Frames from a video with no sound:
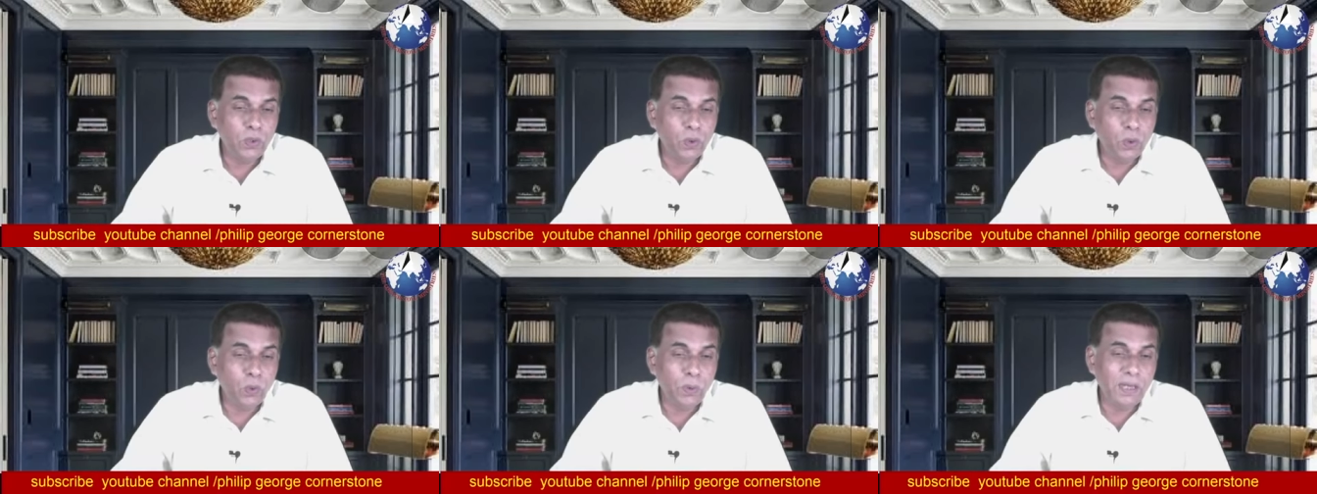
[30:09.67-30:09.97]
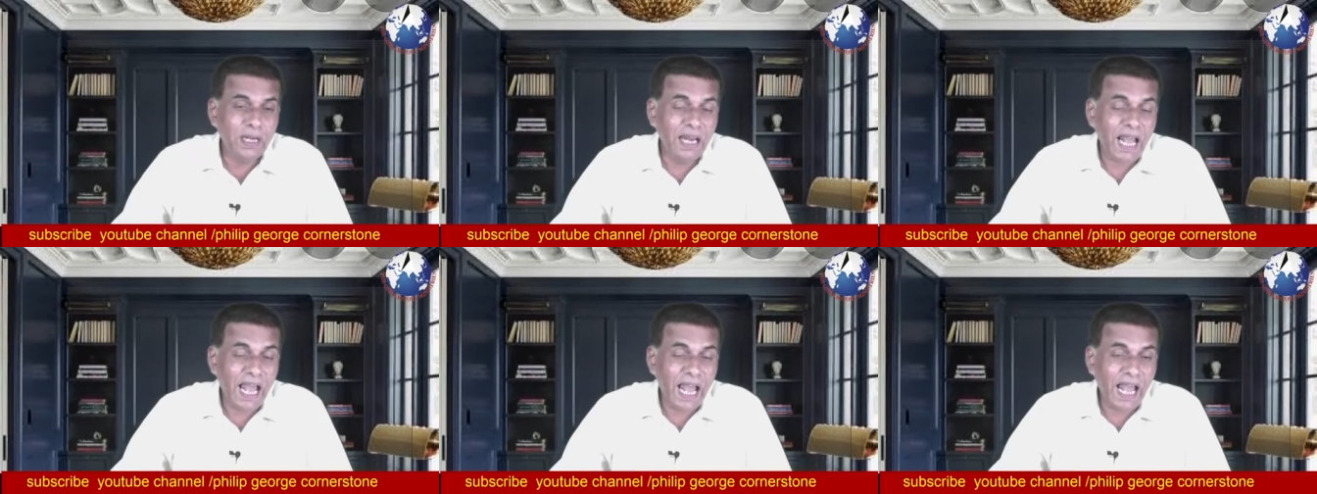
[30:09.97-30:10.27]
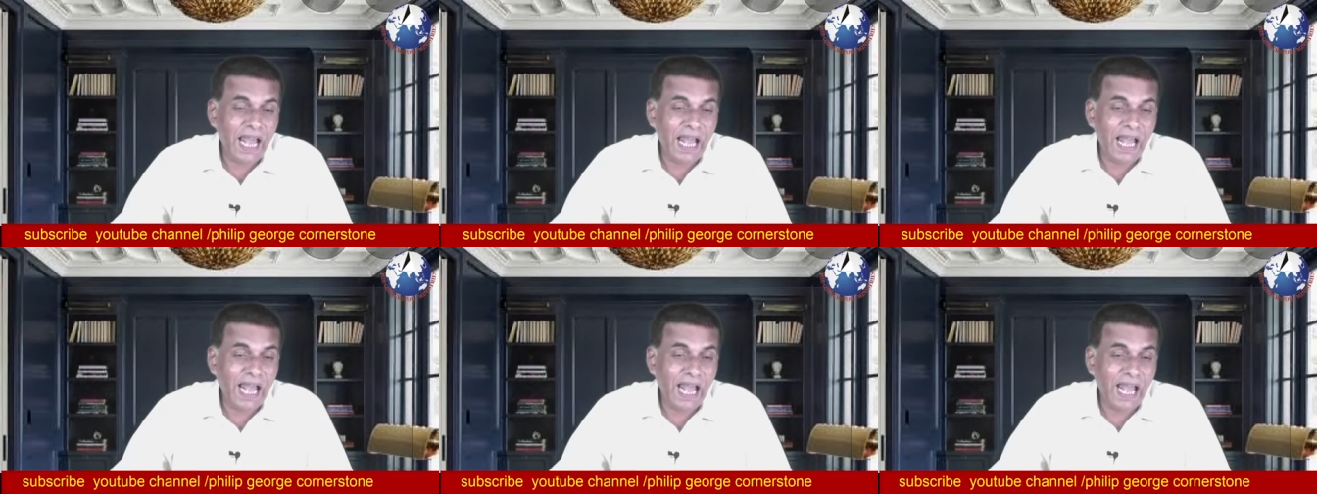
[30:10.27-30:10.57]
you will
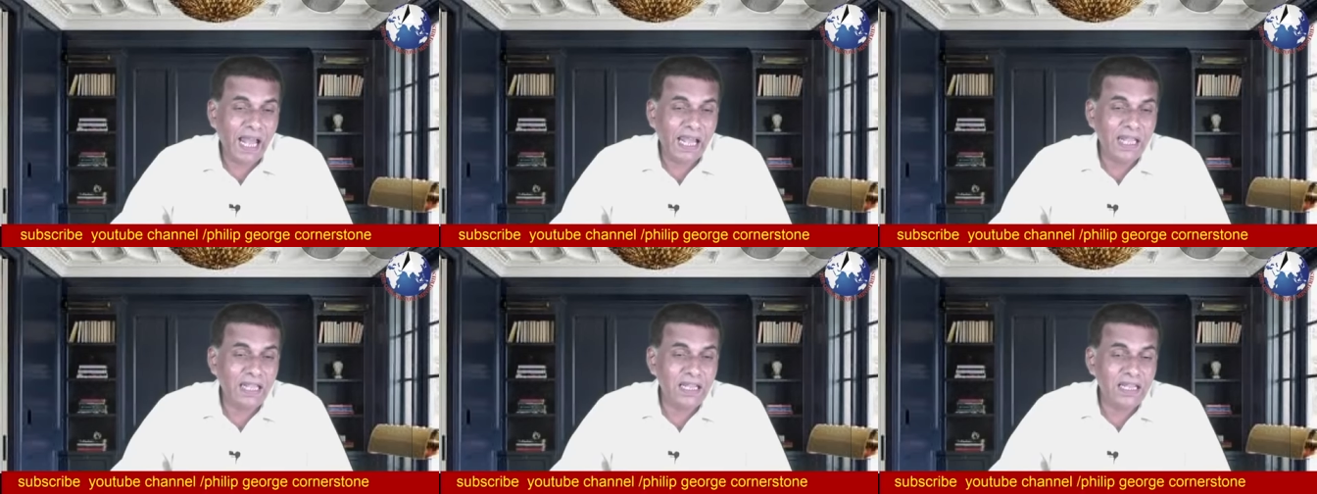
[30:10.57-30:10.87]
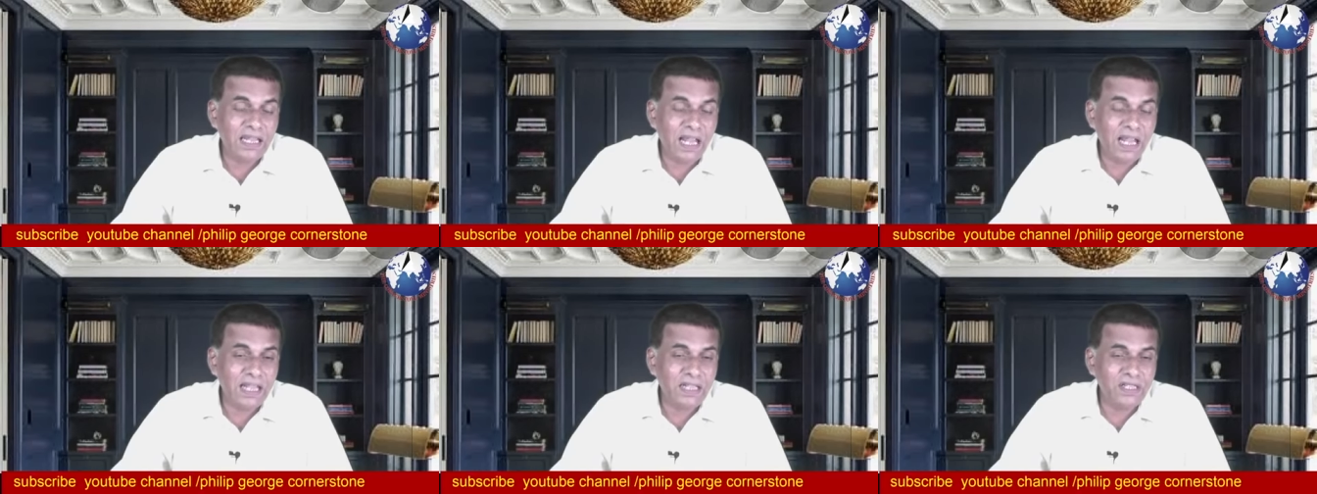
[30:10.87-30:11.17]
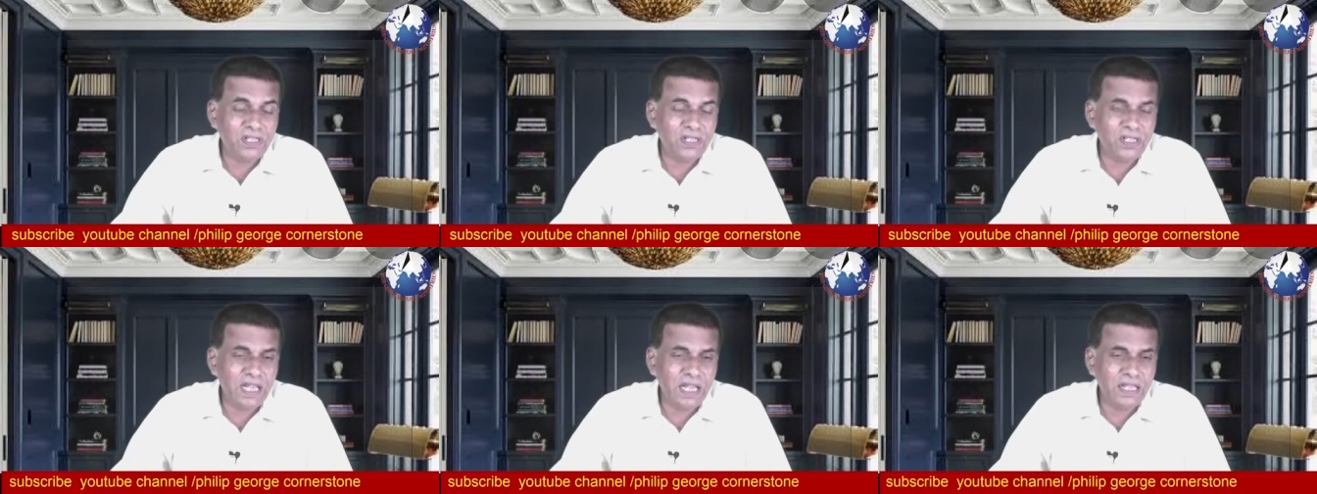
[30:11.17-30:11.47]
i i,
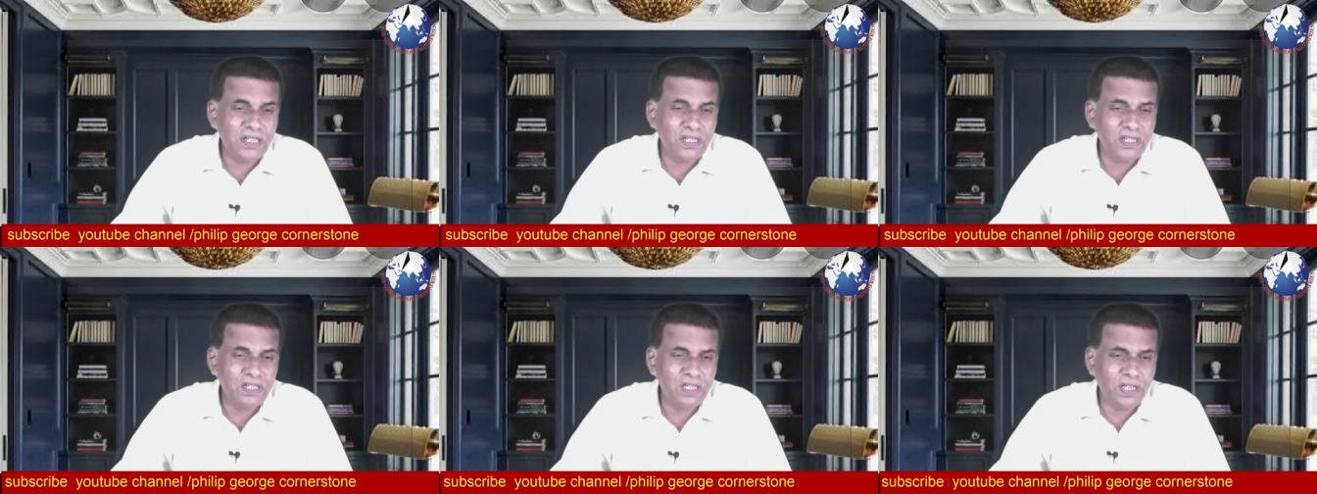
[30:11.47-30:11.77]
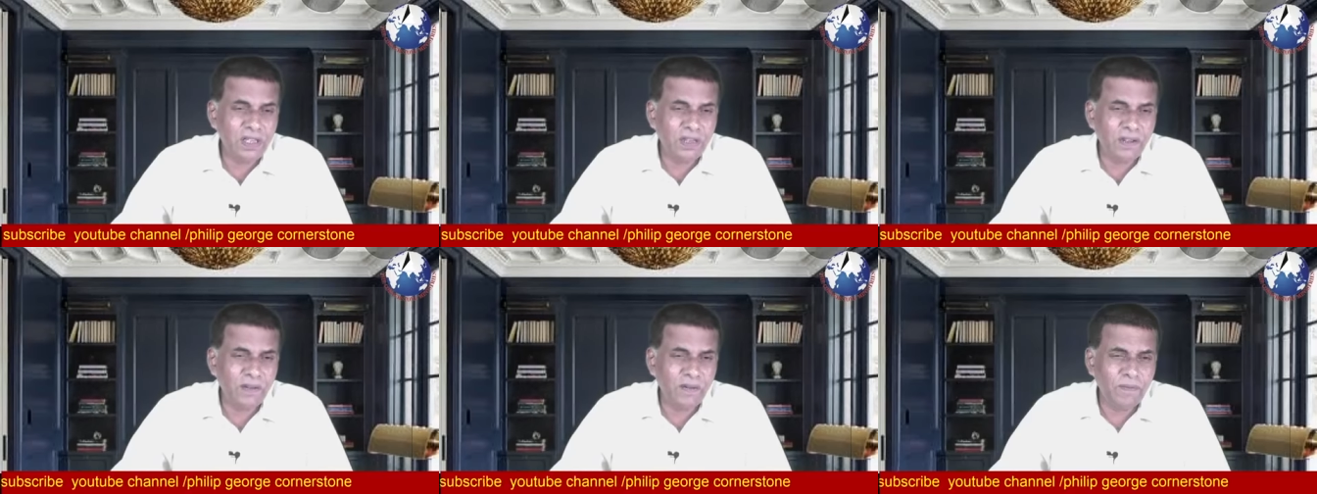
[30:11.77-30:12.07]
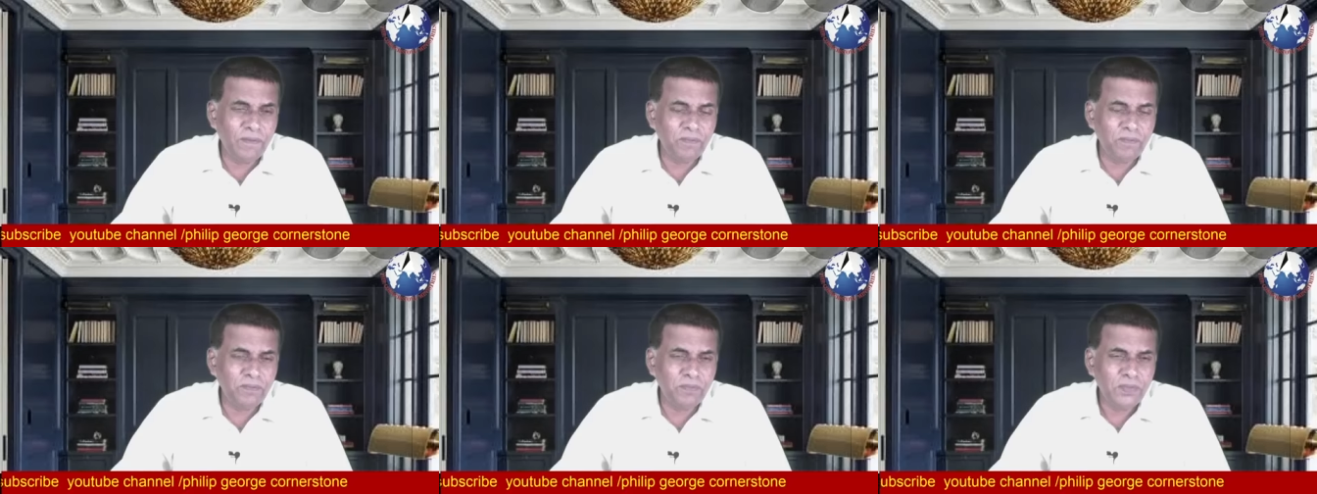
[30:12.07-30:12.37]
I sense
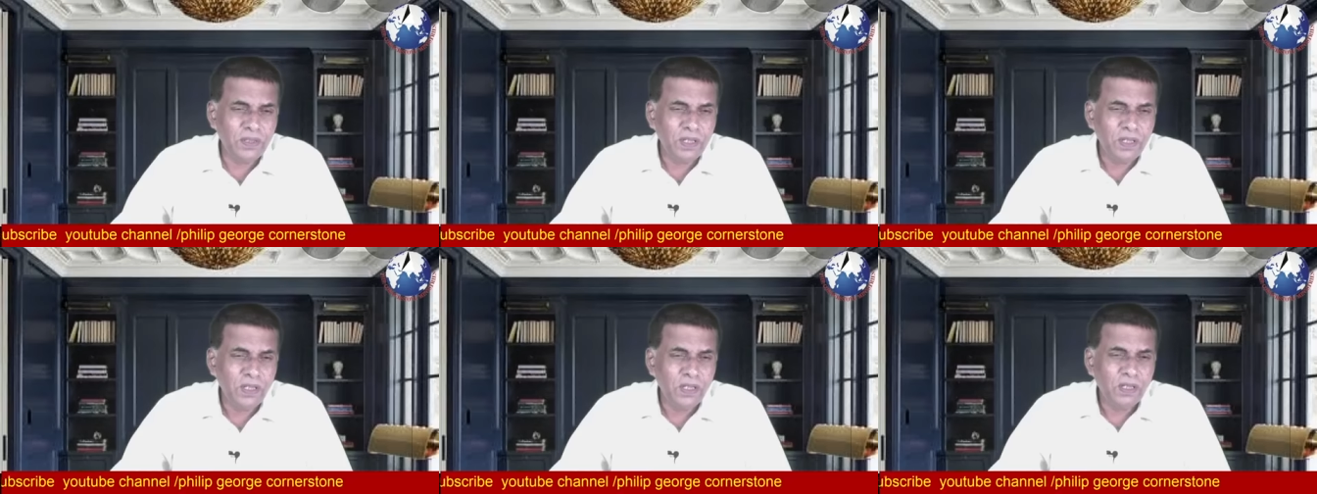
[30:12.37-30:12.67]
um,